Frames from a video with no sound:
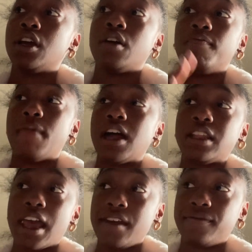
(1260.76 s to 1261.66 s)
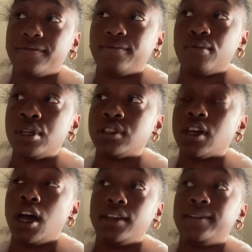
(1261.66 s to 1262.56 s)
my life was
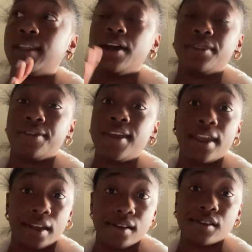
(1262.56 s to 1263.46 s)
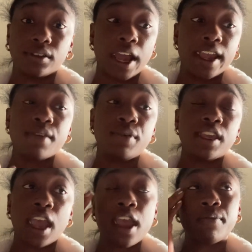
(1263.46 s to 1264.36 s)
a thing. Like, it
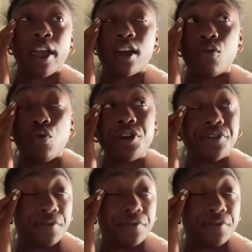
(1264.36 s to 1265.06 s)
became like a what the